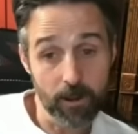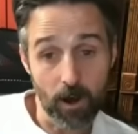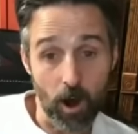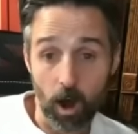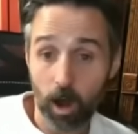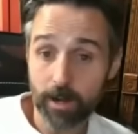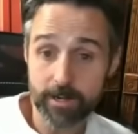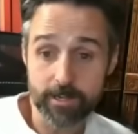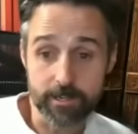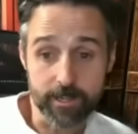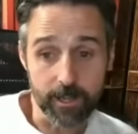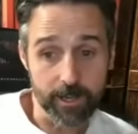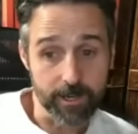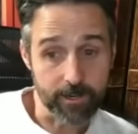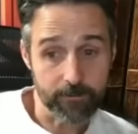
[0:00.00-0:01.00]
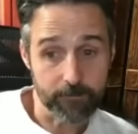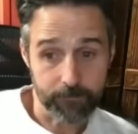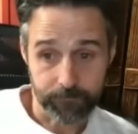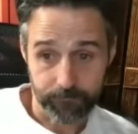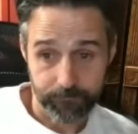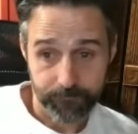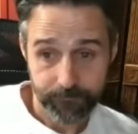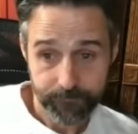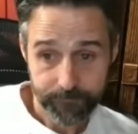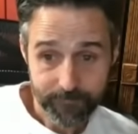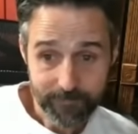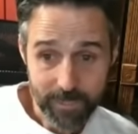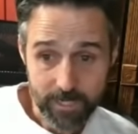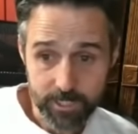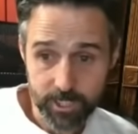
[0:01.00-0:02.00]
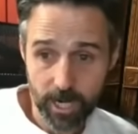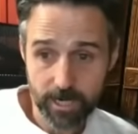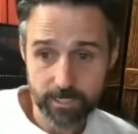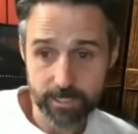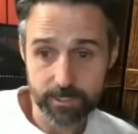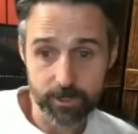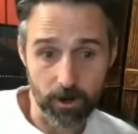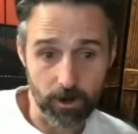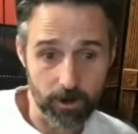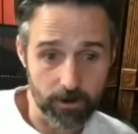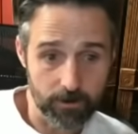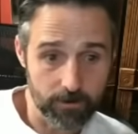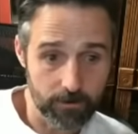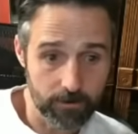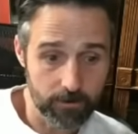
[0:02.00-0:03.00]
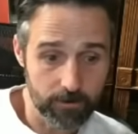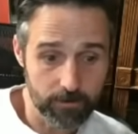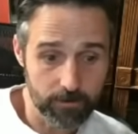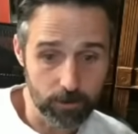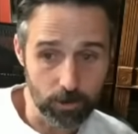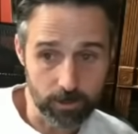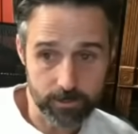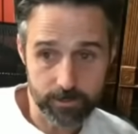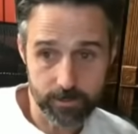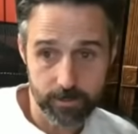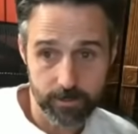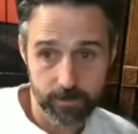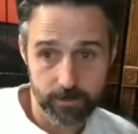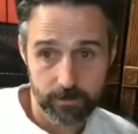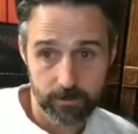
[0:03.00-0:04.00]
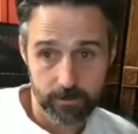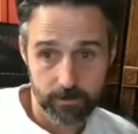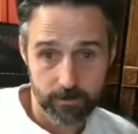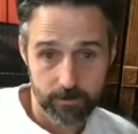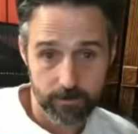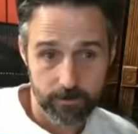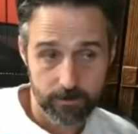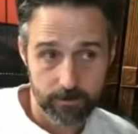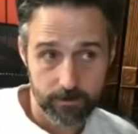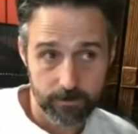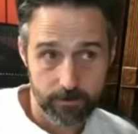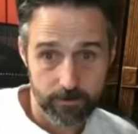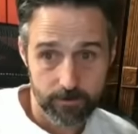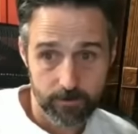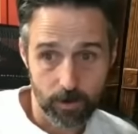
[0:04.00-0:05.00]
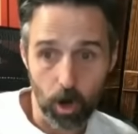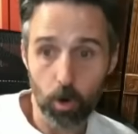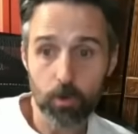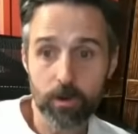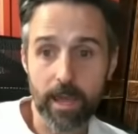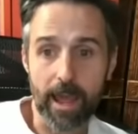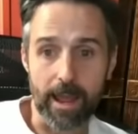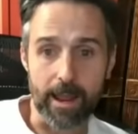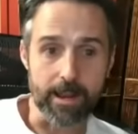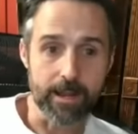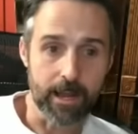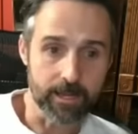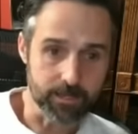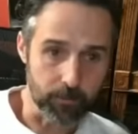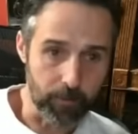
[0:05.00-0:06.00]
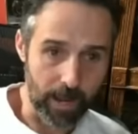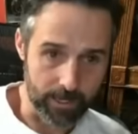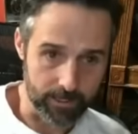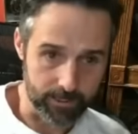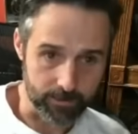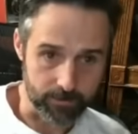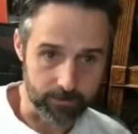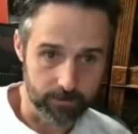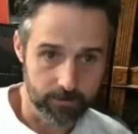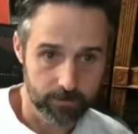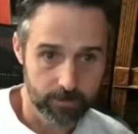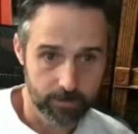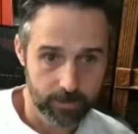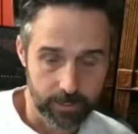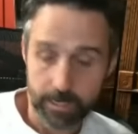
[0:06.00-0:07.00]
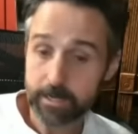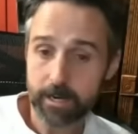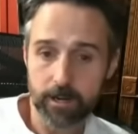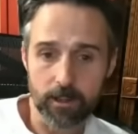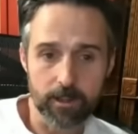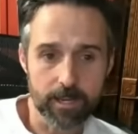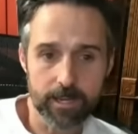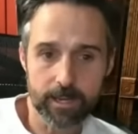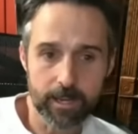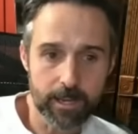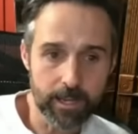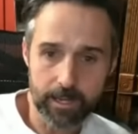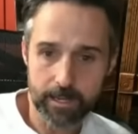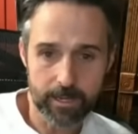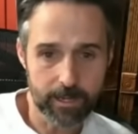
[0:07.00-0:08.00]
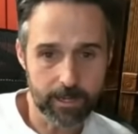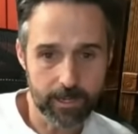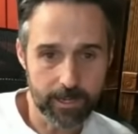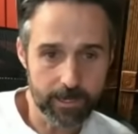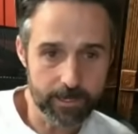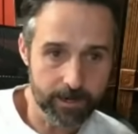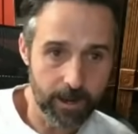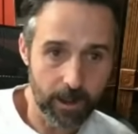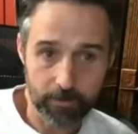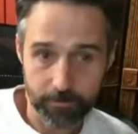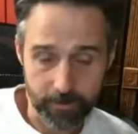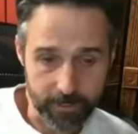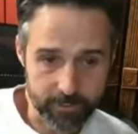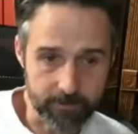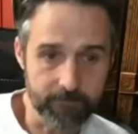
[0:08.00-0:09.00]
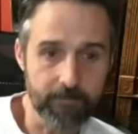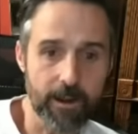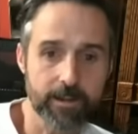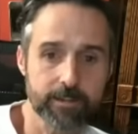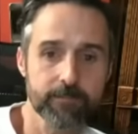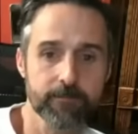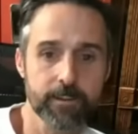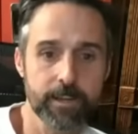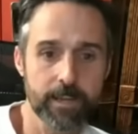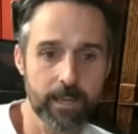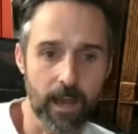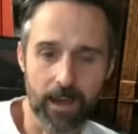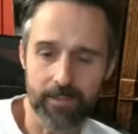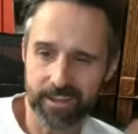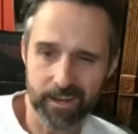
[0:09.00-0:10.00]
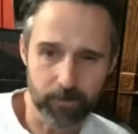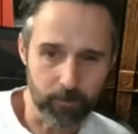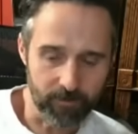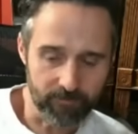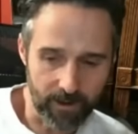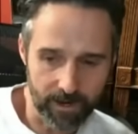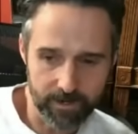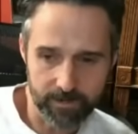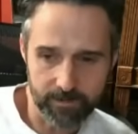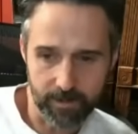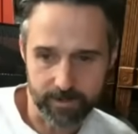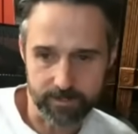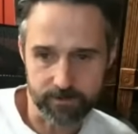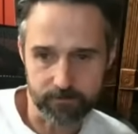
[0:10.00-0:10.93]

honestly, like Jackson Dart looked okay as a passer. Sure. He did other things effectively. I think he provided like a